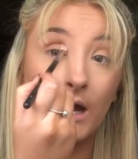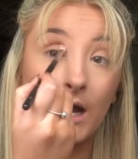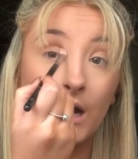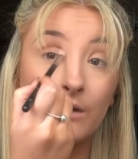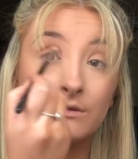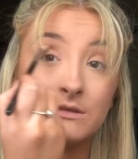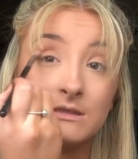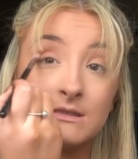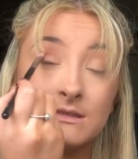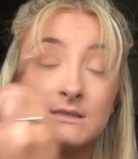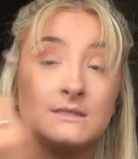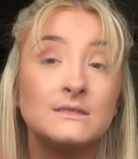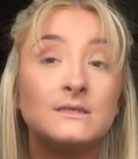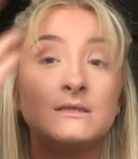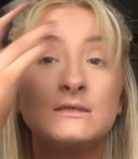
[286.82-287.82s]
how to
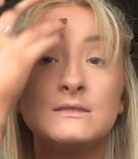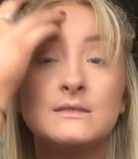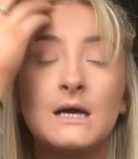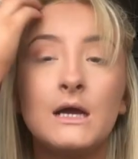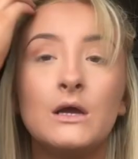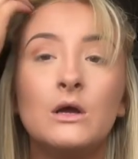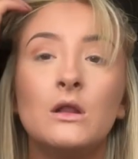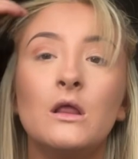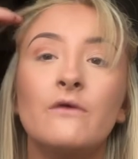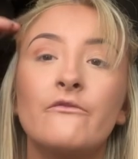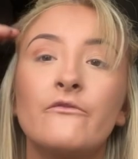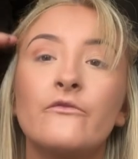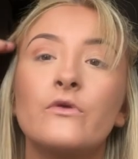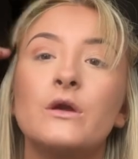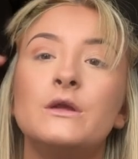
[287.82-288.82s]
style a
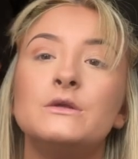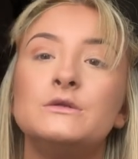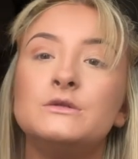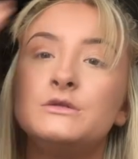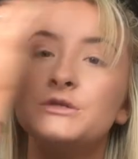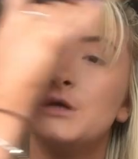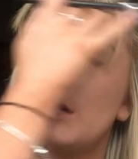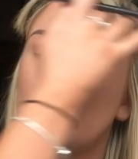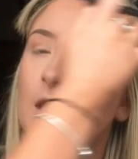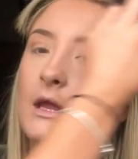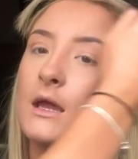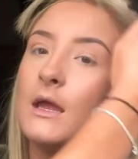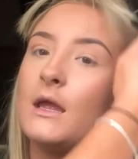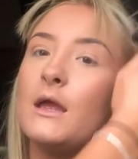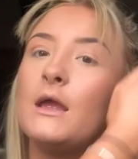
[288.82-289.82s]
fringe,
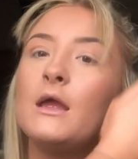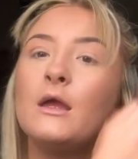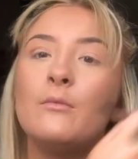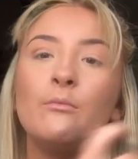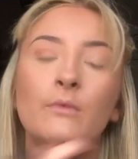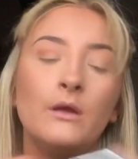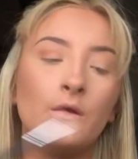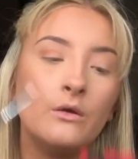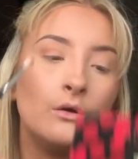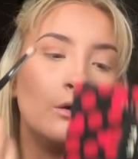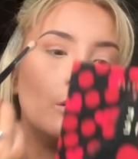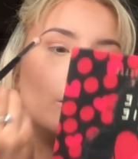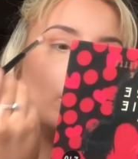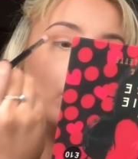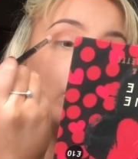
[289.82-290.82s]
hit me
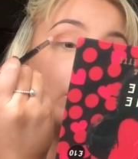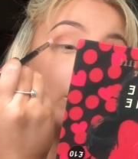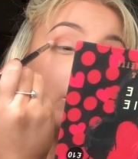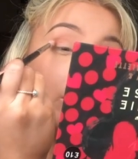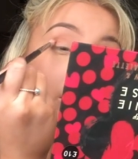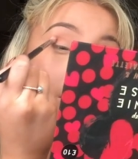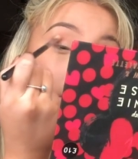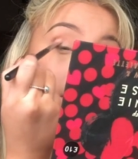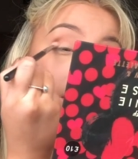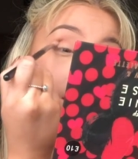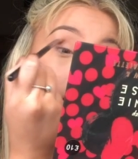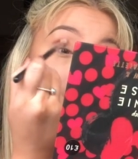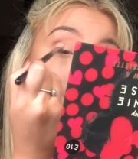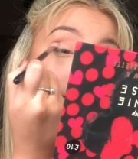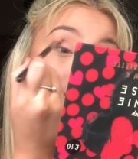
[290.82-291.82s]
up,
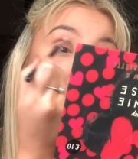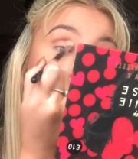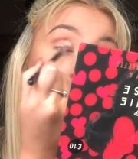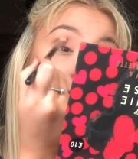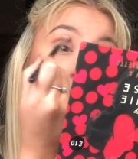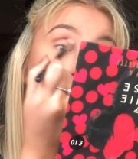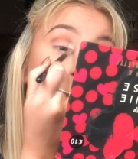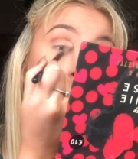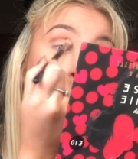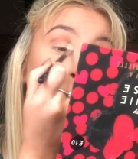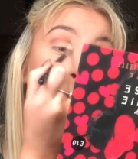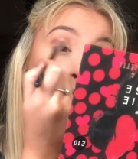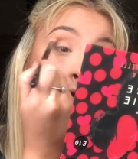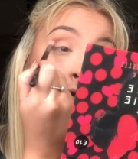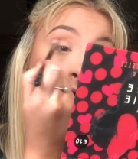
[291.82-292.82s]
please. It's so
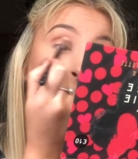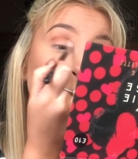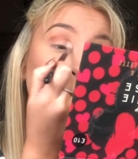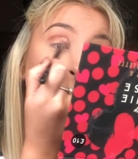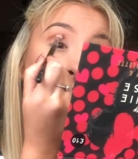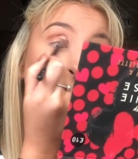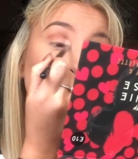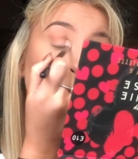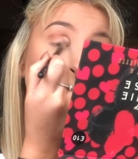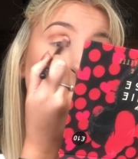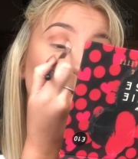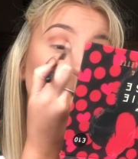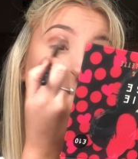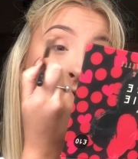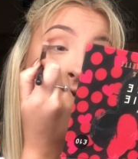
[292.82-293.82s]
annoying.
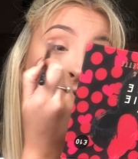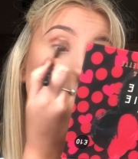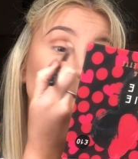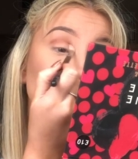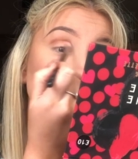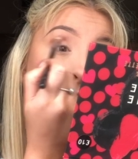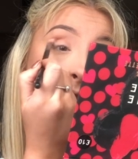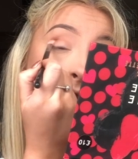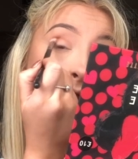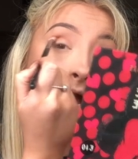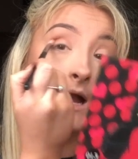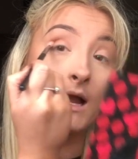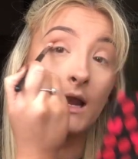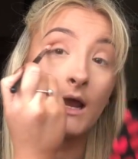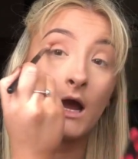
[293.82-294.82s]
I
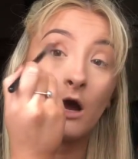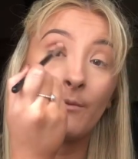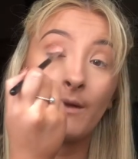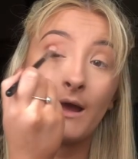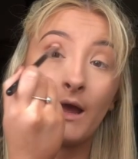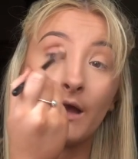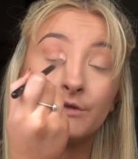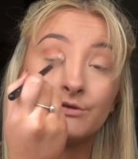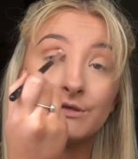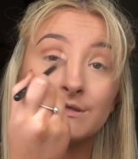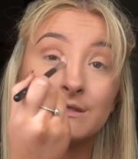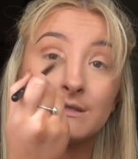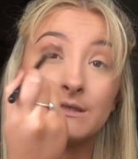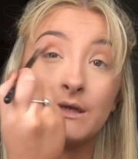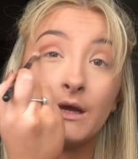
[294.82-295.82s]
can't get it how my
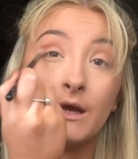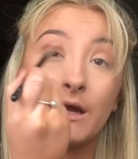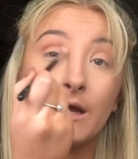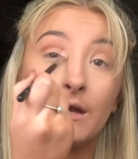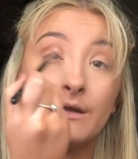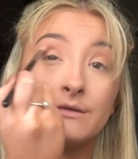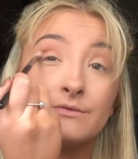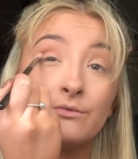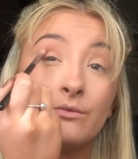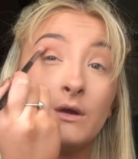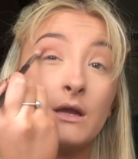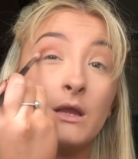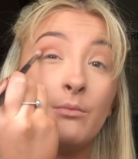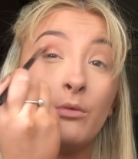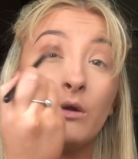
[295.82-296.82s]
hairdresser did it, and it's
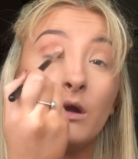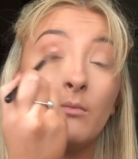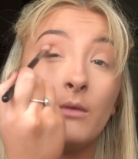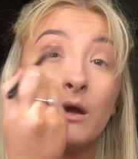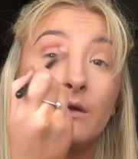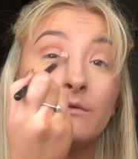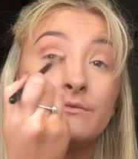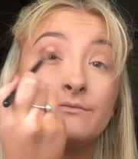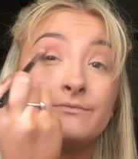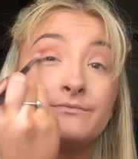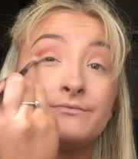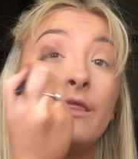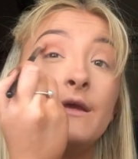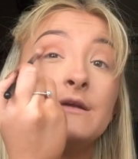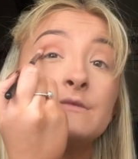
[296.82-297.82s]
really bugging me.
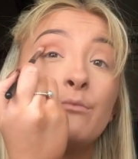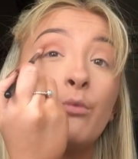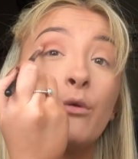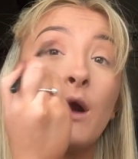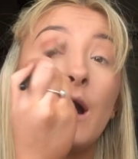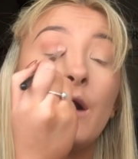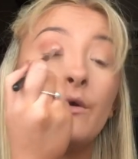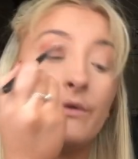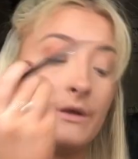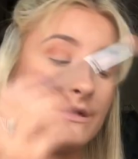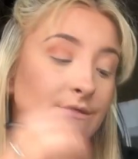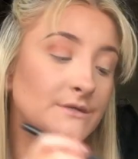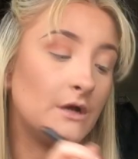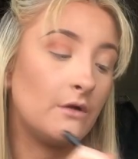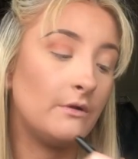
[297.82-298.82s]
This brown
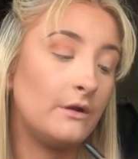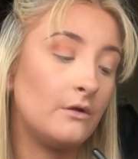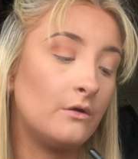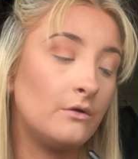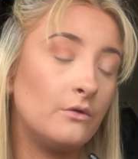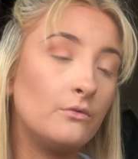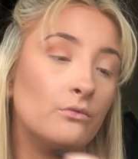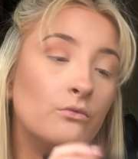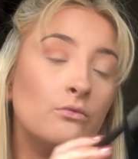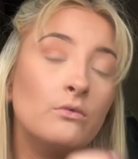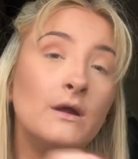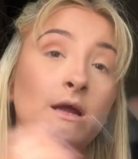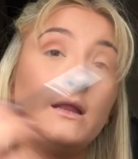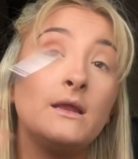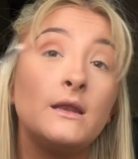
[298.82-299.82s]
is going on
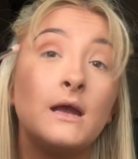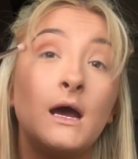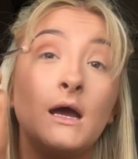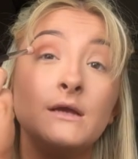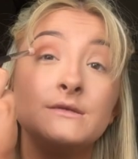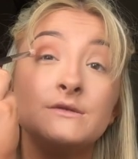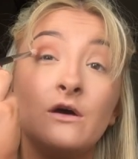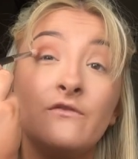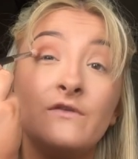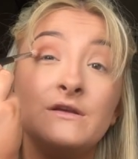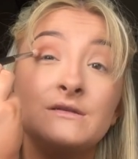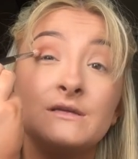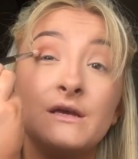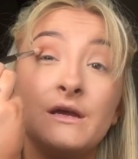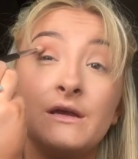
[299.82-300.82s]
really nice.
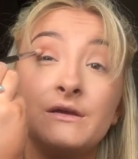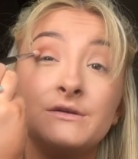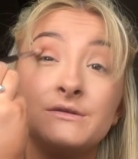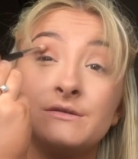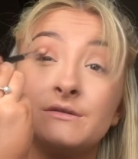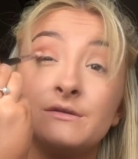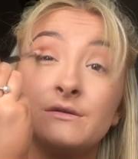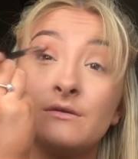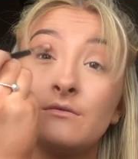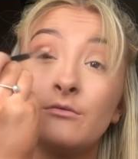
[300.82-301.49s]
Obviously, just